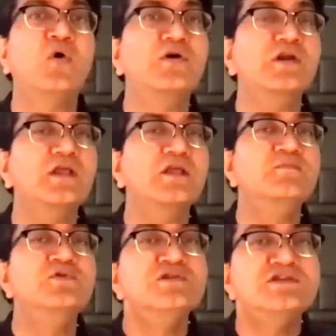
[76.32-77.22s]
more
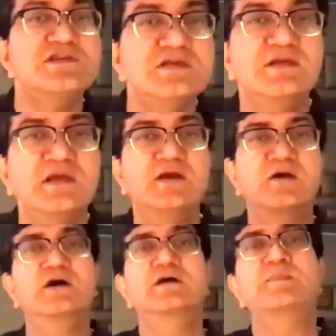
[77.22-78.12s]
immunity,
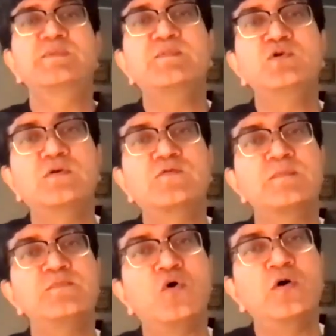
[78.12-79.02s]
the people who have
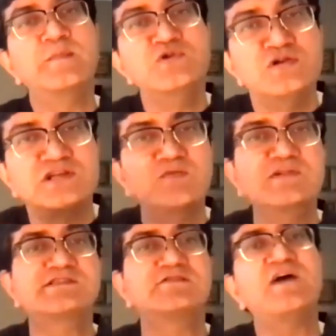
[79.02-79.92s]
got more immunity
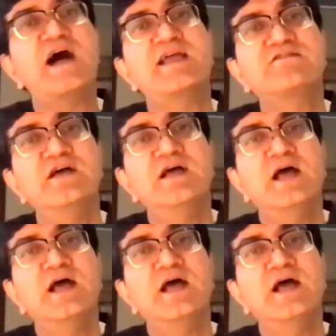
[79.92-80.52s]
will survive,